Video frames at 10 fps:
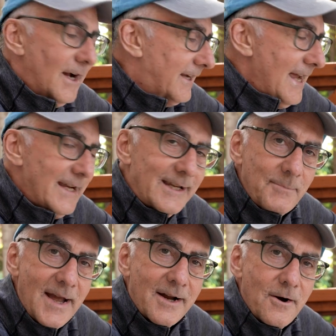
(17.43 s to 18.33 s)
I can't get
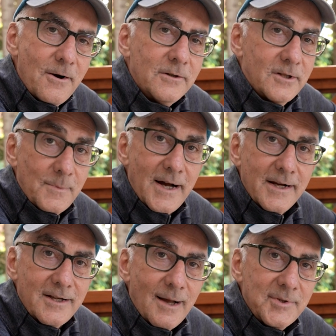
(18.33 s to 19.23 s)
back to my
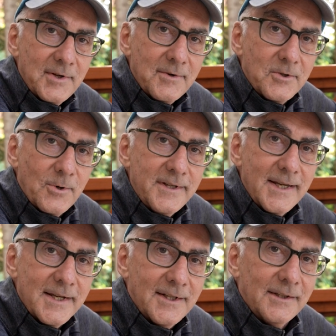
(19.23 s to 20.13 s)
top secret toy
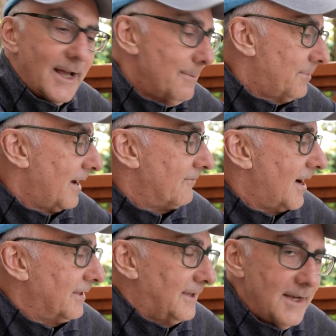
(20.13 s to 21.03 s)
testing lab, but I've
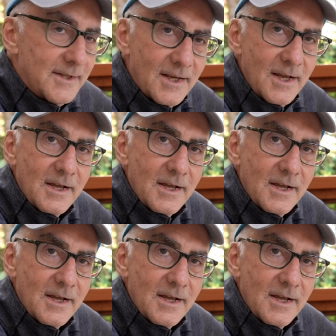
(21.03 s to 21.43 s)
got these